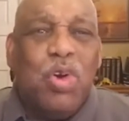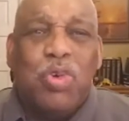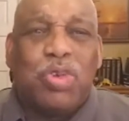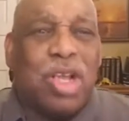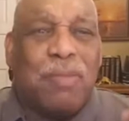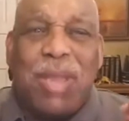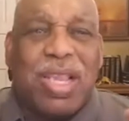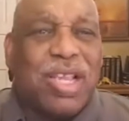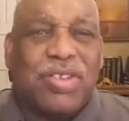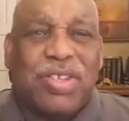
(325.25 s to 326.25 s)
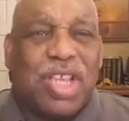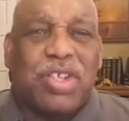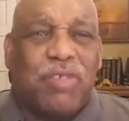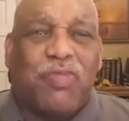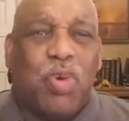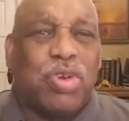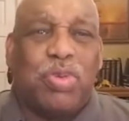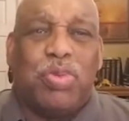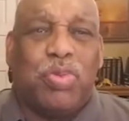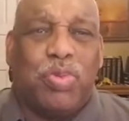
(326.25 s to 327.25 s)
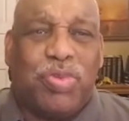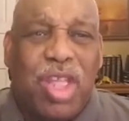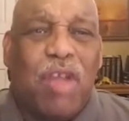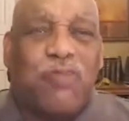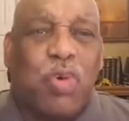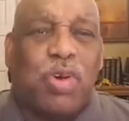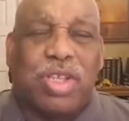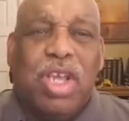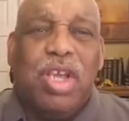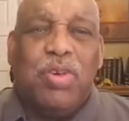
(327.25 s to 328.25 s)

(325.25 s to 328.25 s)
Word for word: who's going to make intercession for us, who's, there for us,